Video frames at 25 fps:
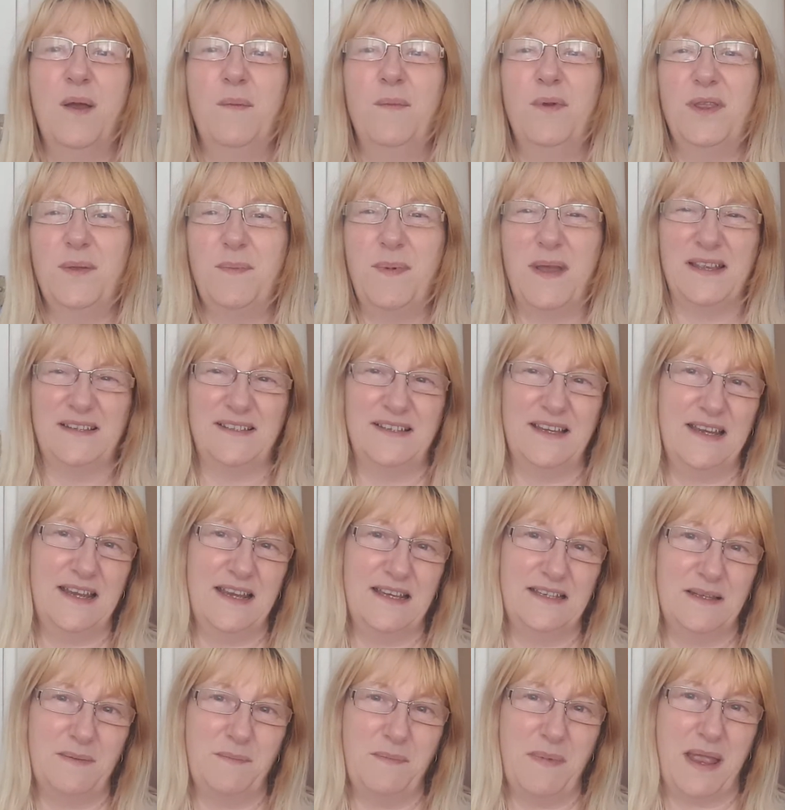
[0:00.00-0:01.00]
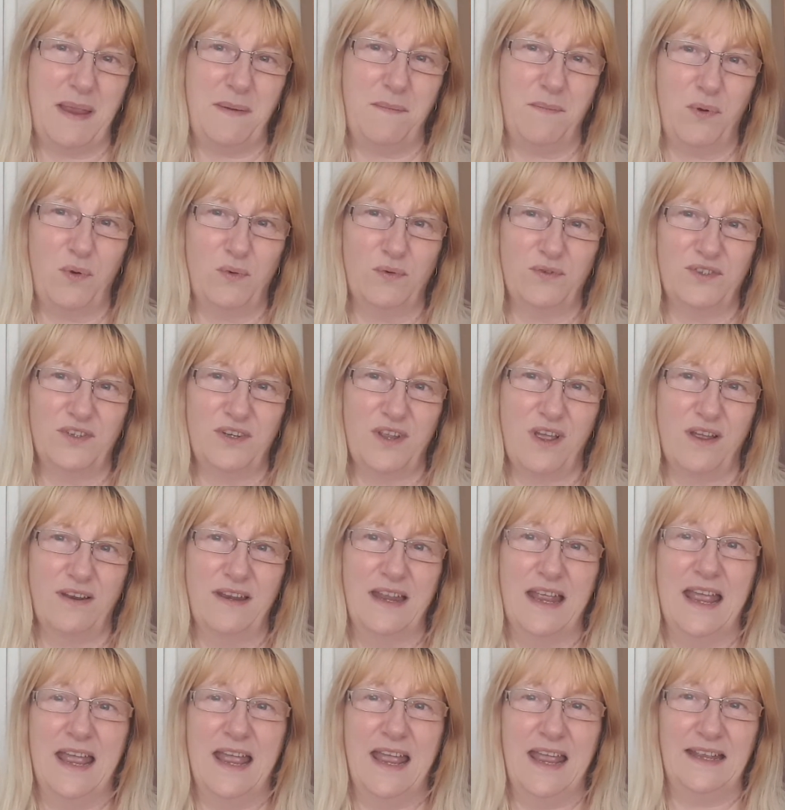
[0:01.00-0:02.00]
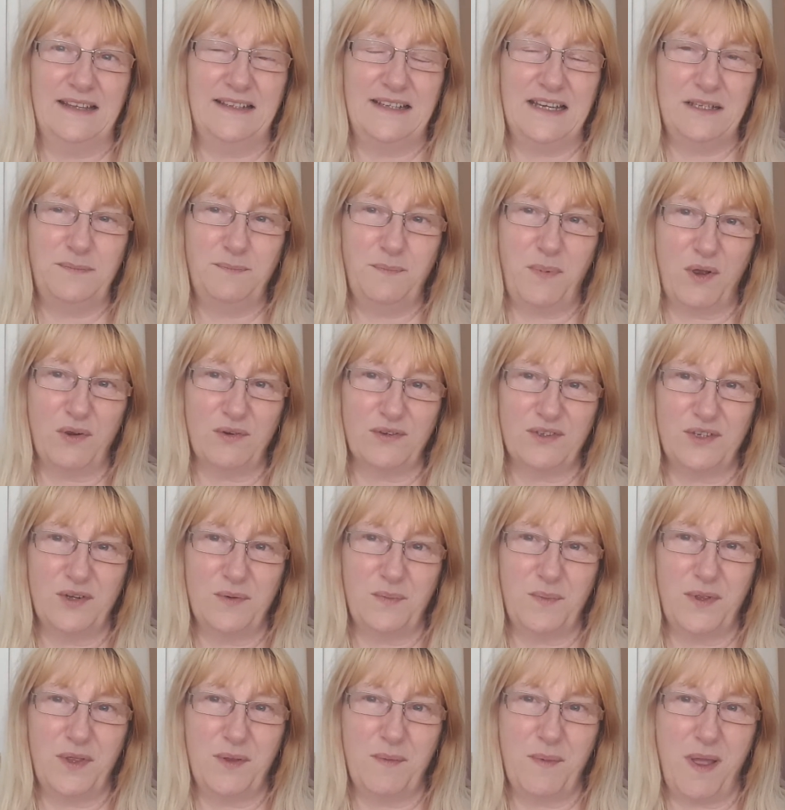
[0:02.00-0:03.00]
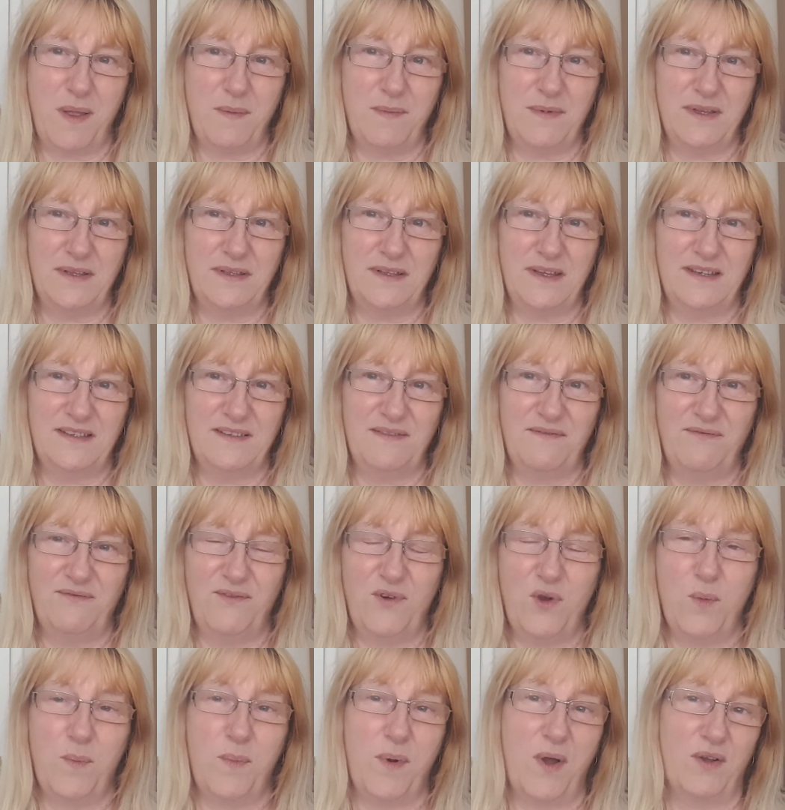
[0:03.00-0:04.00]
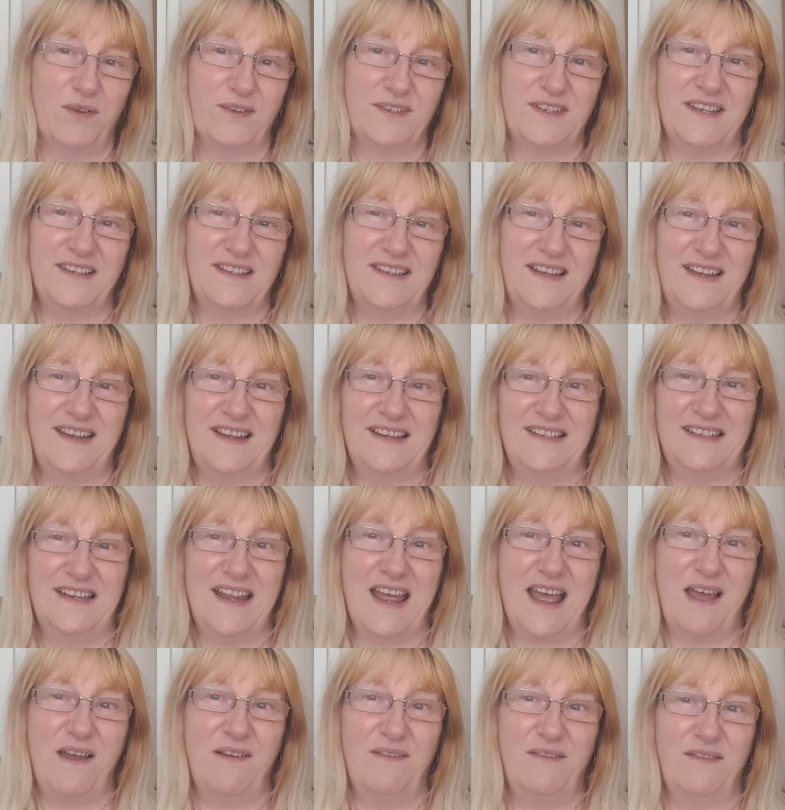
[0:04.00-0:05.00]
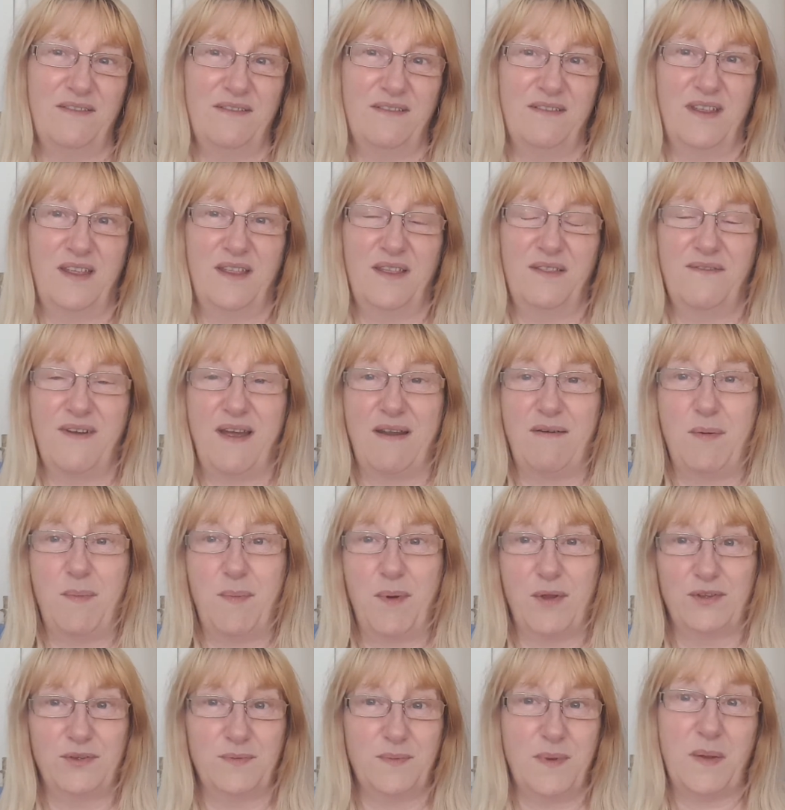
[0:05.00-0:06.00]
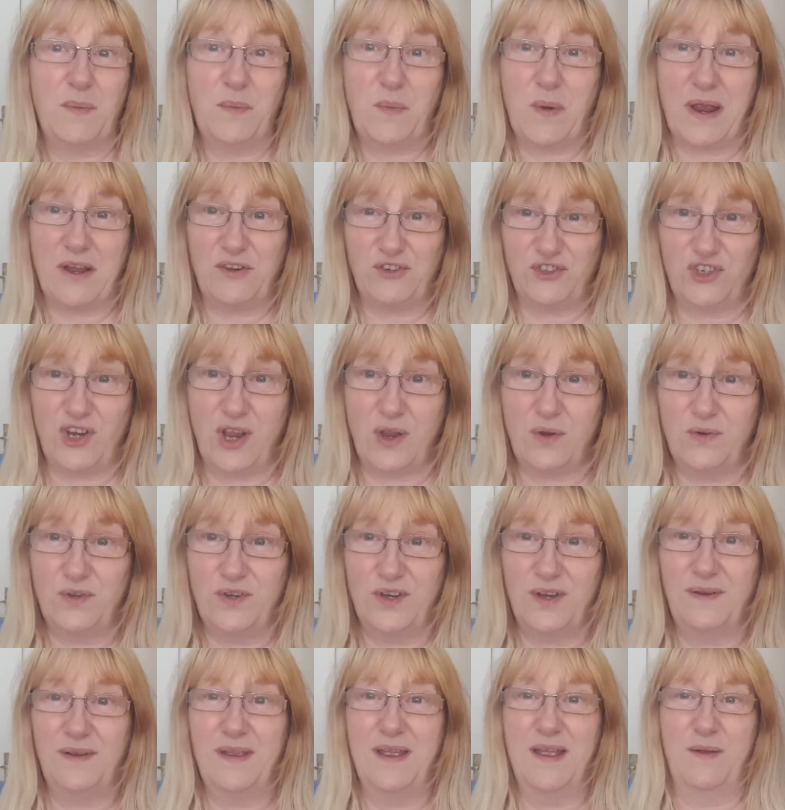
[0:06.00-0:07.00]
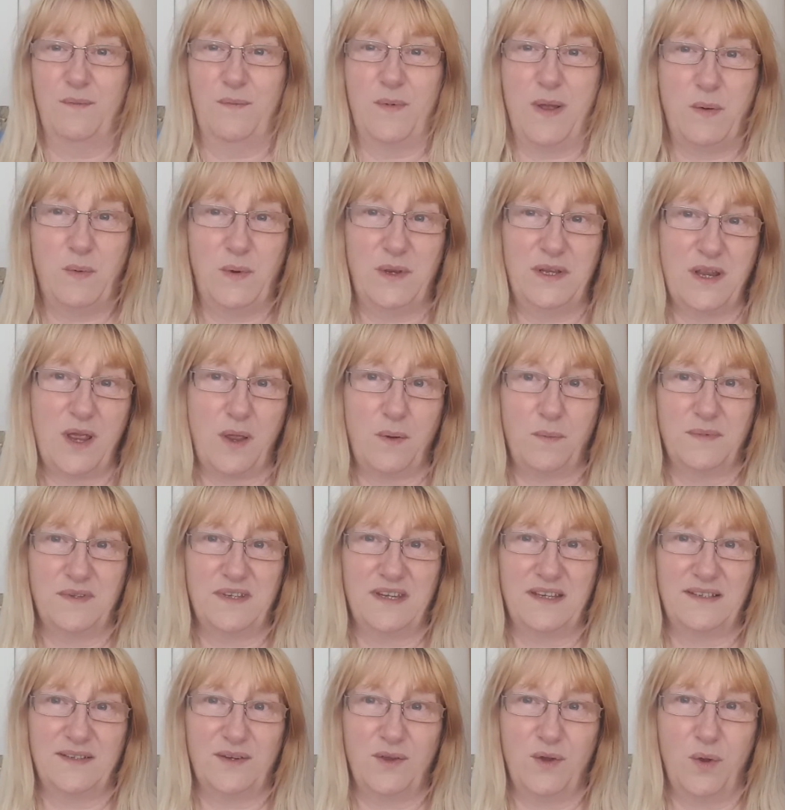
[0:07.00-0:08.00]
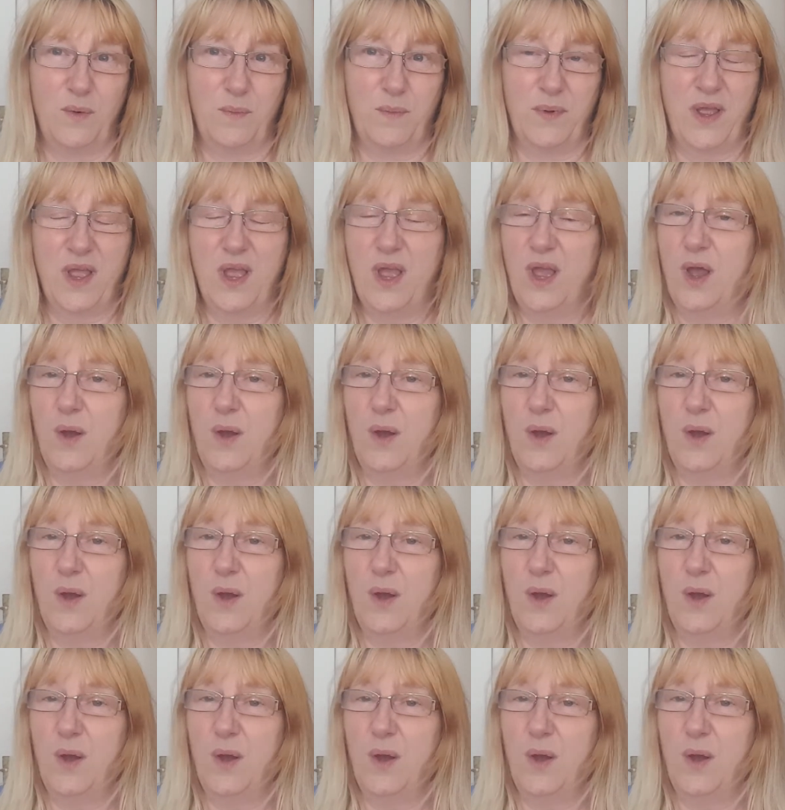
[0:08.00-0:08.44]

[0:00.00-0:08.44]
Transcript: But the best thing is the main bolt's gone. It is boxed up at the moment. It's in four boxes and it's down at the very bottom end where I showed you where we'd opened it up.